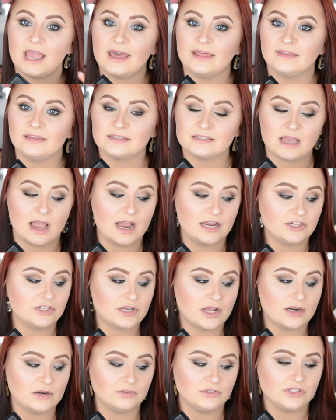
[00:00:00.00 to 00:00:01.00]
and this
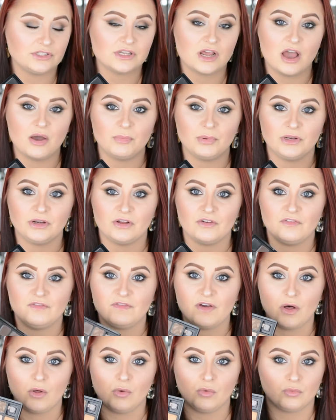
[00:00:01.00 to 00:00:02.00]
eyeshadow just up and
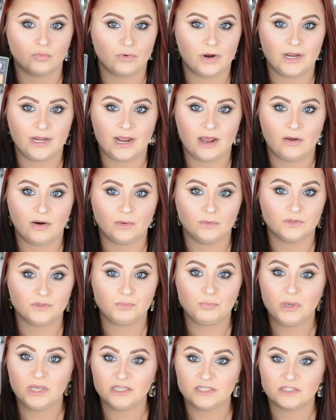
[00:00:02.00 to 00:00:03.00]
fell right out. I was
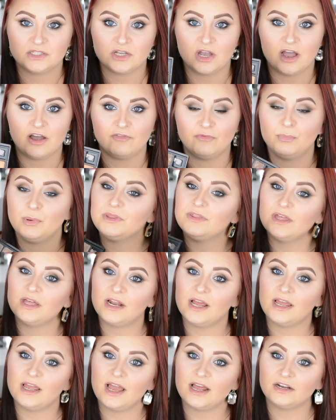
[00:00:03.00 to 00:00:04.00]
pissed off, but then
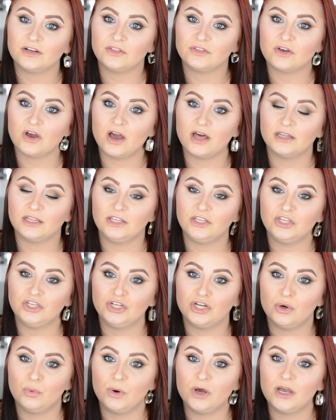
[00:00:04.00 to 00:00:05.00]
I had a thought, like, you
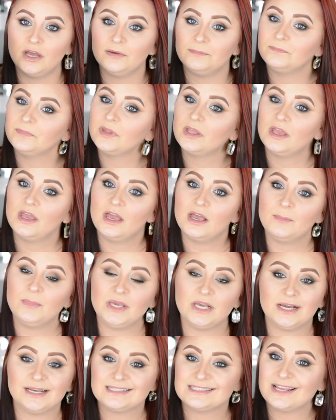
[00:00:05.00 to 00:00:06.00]
know what?
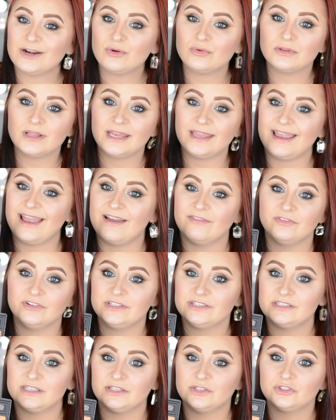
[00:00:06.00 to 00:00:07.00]
Because I don't like every
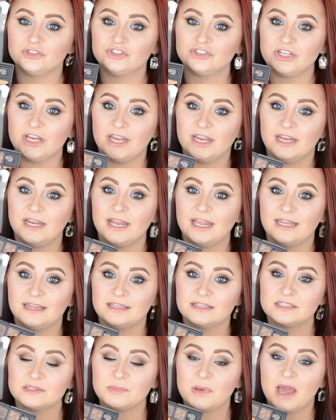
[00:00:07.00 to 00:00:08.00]
single shade in
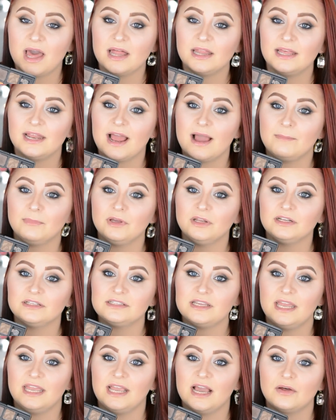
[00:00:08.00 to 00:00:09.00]
this palette, I'm going to
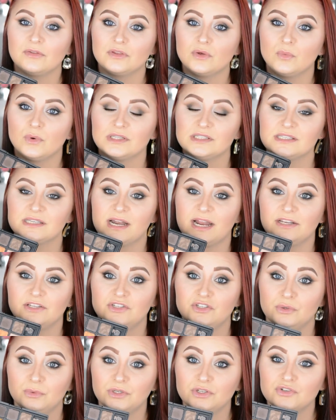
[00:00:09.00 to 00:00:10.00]
take out the ones that I
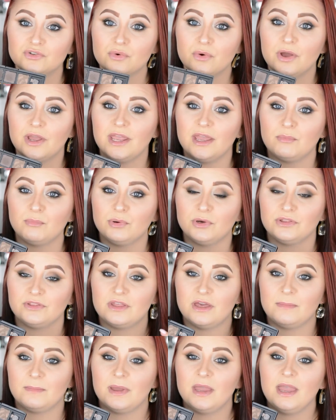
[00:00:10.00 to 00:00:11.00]
do enjoy and put
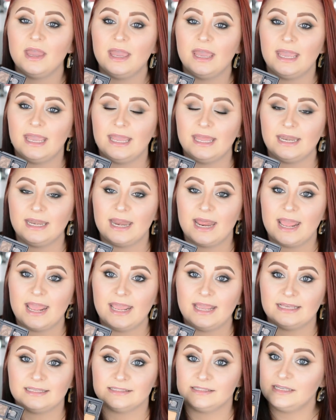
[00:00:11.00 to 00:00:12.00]
them in
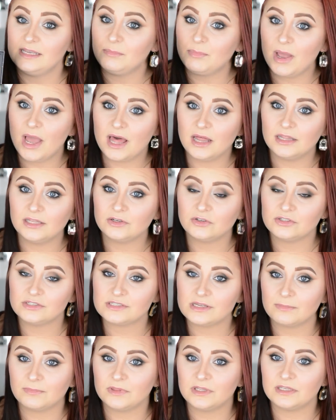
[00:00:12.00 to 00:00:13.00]
a Z palette or
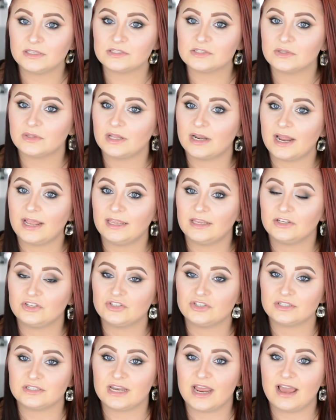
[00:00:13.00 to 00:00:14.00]
something so that I can
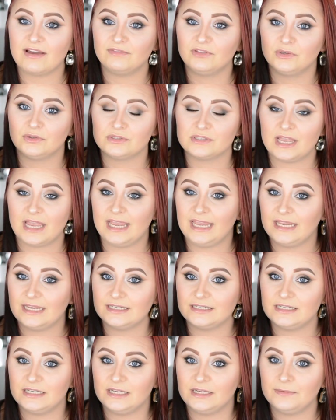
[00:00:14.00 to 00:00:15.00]
just have those
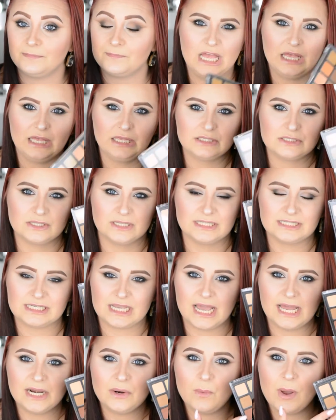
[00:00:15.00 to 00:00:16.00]
handy. So that's
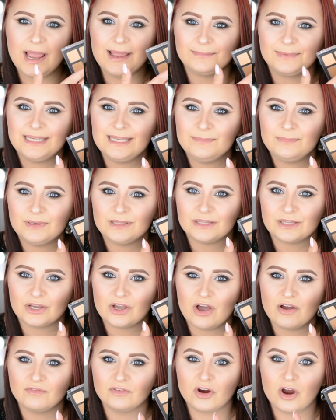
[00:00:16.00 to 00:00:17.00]
kind of why I'm keeping the
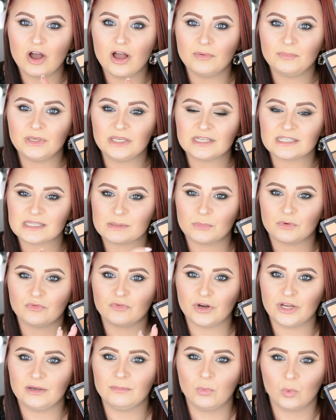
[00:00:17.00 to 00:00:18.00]
cover on, because I'm
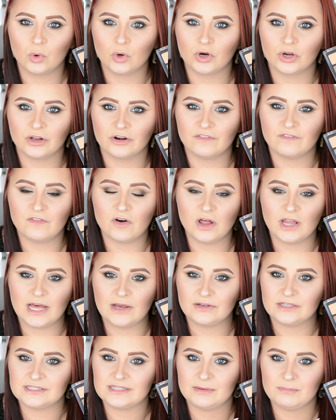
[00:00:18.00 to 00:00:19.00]
afraid more are going to fall out
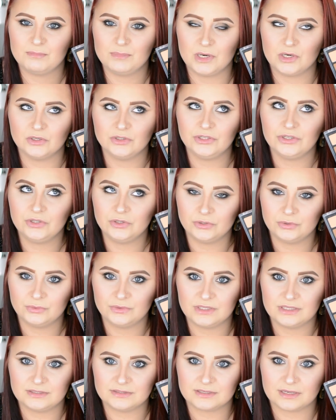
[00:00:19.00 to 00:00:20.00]
because they barely glued these